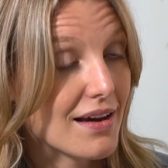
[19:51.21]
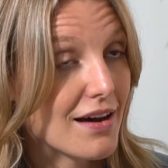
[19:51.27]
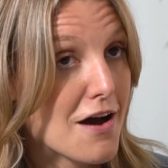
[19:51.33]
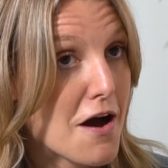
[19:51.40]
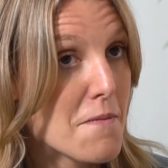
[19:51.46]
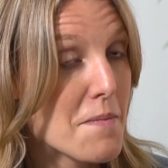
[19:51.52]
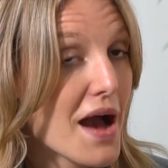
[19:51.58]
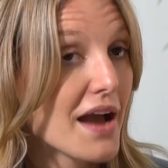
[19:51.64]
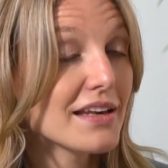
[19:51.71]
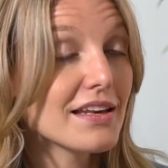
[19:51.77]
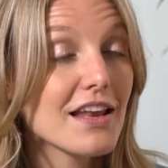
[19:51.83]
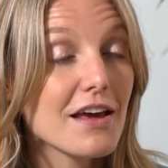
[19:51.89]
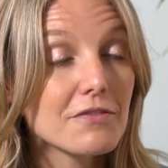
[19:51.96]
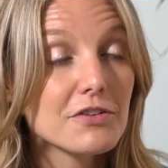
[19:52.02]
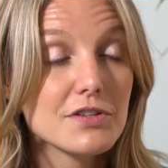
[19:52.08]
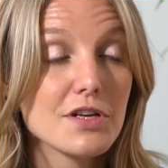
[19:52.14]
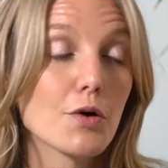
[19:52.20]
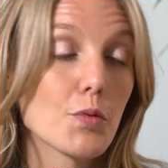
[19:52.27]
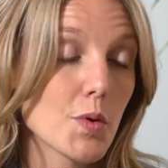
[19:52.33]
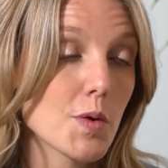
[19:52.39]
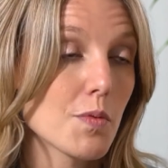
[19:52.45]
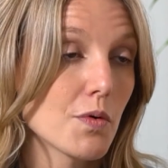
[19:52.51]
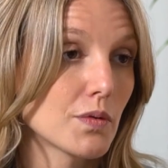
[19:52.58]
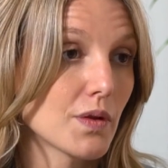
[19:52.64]
I never tell
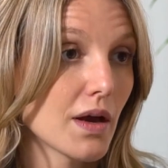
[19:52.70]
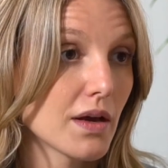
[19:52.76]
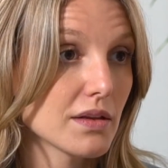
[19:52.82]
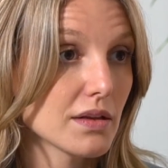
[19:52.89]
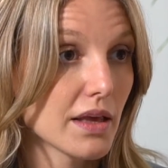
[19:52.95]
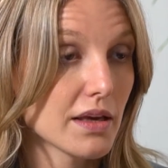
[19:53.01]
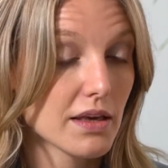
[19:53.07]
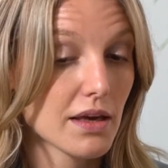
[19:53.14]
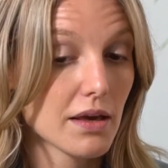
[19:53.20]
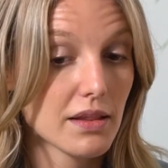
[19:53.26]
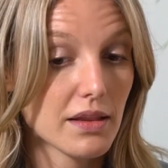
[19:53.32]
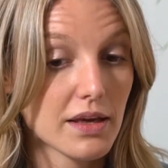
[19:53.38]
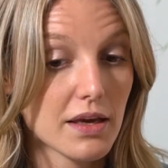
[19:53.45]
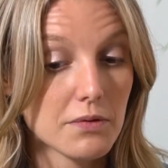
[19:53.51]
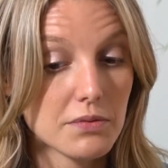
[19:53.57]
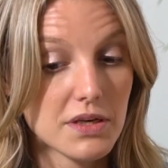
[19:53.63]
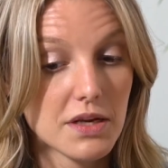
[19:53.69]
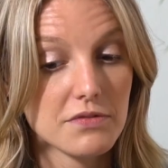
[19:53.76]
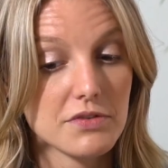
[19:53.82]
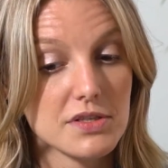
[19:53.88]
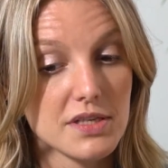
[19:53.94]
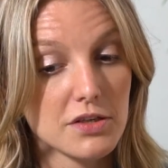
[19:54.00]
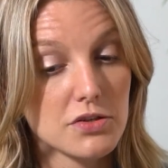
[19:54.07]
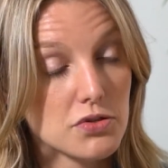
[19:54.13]
people not, like I would
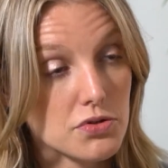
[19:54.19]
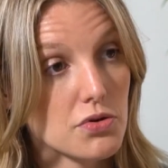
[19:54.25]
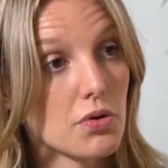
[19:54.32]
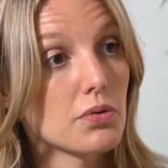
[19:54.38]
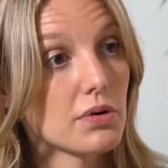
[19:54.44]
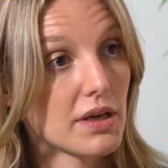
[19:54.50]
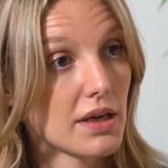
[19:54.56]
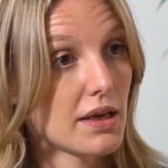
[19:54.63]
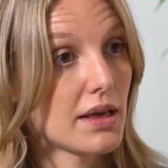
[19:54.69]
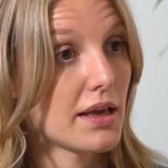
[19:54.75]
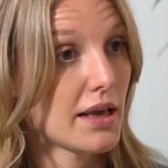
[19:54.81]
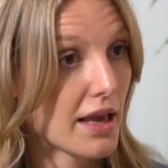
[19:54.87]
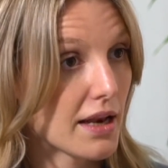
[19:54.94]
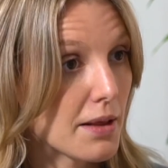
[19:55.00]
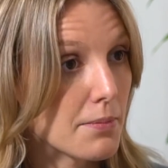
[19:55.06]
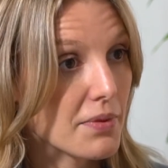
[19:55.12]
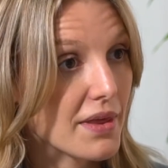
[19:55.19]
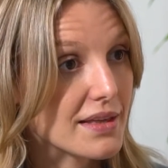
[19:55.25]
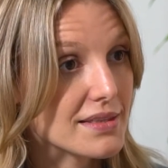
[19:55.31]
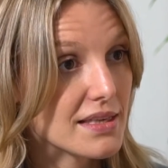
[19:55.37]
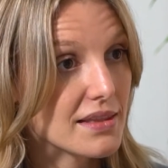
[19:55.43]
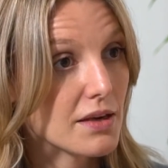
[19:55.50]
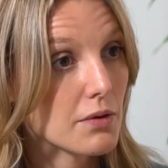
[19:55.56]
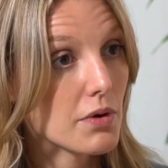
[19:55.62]
never say don't get
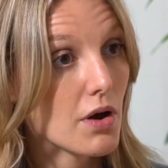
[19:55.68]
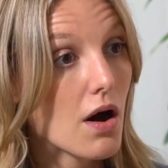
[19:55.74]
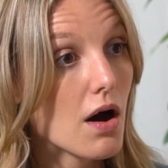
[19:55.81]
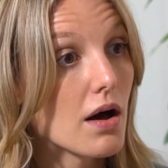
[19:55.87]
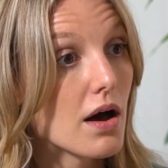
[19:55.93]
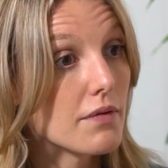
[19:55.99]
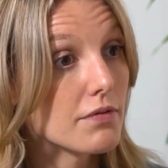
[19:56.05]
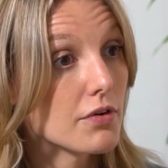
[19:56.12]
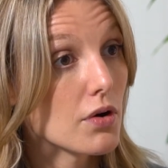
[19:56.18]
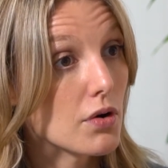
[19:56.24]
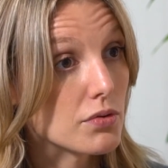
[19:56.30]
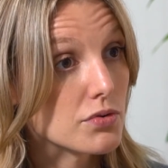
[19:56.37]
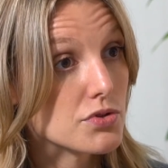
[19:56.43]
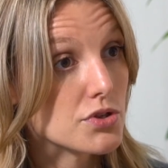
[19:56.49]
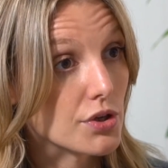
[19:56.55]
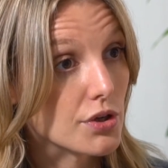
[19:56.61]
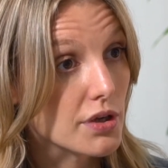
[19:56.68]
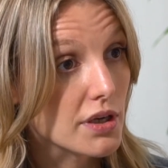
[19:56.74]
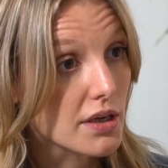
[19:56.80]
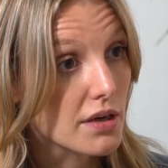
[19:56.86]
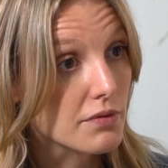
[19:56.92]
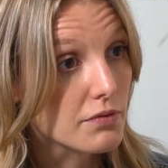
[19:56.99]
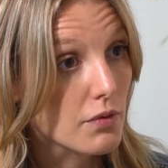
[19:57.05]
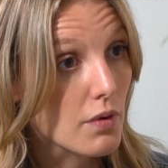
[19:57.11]
implants. I think we all have our own
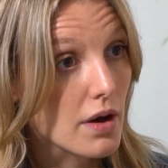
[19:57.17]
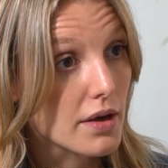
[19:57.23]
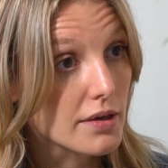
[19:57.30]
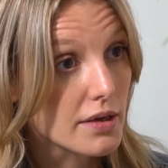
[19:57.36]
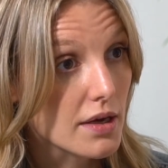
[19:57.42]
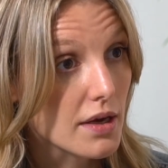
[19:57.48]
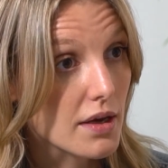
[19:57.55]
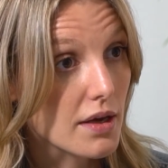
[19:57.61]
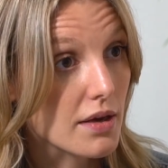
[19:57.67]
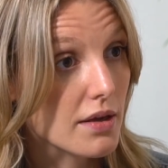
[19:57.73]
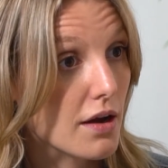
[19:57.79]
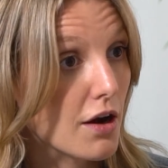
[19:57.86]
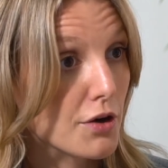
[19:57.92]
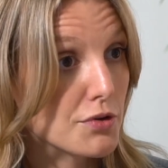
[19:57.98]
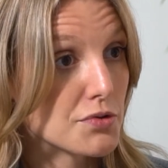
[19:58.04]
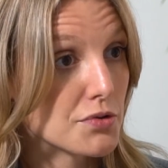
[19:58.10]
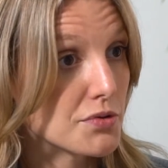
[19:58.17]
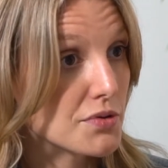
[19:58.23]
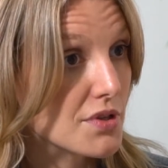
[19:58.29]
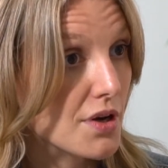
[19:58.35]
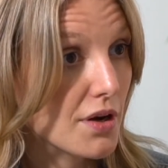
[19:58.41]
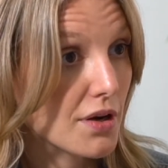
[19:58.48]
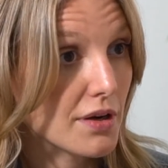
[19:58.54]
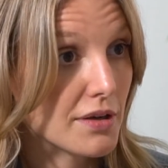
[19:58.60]
journey of what our
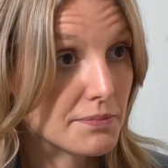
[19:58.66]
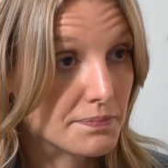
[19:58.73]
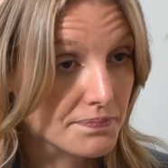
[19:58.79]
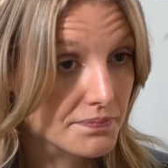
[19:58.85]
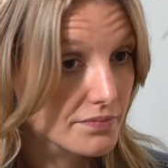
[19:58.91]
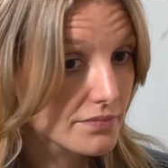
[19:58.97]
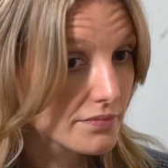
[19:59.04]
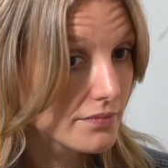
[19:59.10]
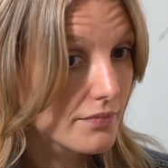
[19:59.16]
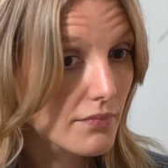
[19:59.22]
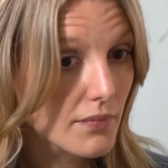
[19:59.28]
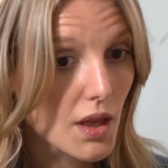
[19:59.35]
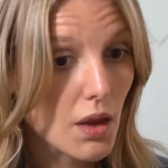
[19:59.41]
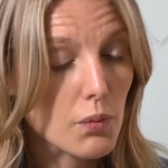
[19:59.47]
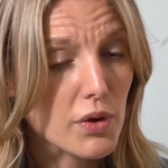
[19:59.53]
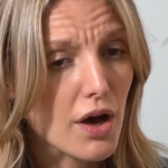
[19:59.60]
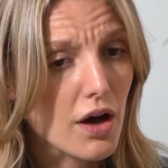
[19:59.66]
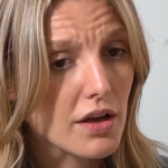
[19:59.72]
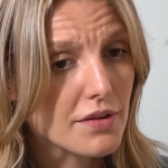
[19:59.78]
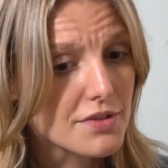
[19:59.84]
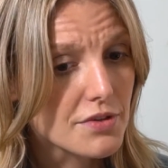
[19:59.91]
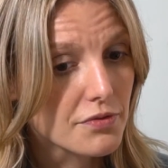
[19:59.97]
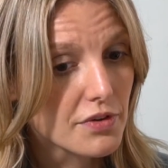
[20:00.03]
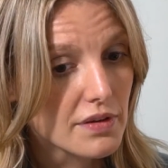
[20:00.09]
truths are, and we all
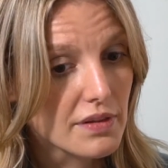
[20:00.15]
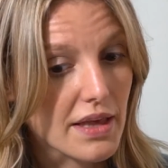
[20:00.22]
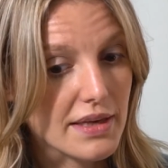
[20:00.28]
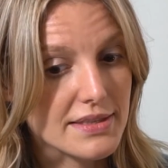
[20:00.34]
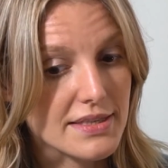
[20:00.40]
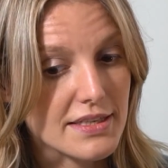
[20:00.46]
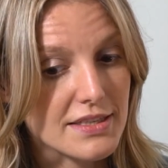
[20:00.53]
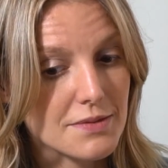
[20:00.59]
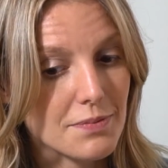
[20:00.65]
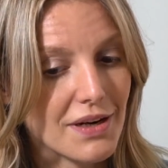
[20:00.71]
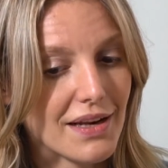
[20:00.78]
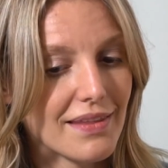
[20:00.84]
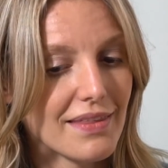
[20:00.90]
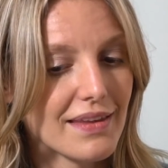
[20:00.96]
have different lessons, but I